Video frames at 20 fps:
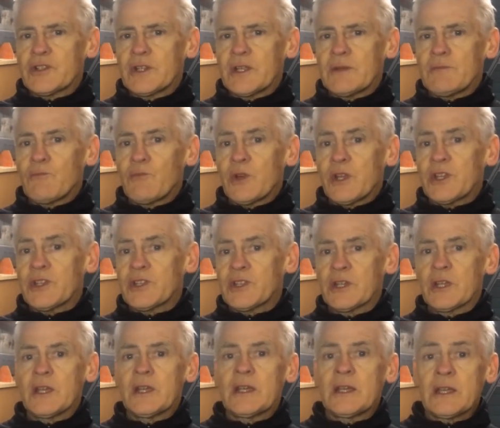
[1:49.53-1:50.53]
in which
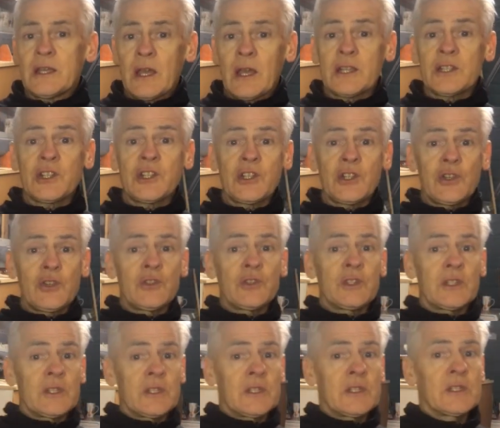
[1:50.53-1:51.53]
he actually
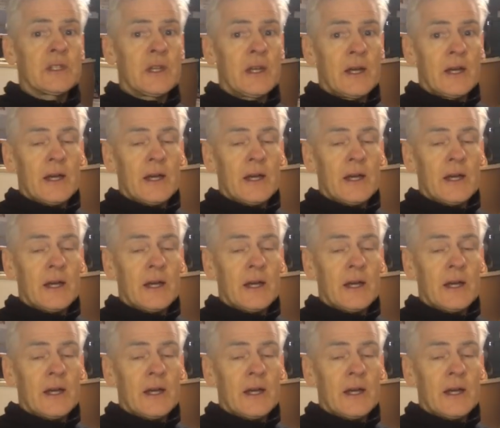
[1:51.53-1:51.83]
uses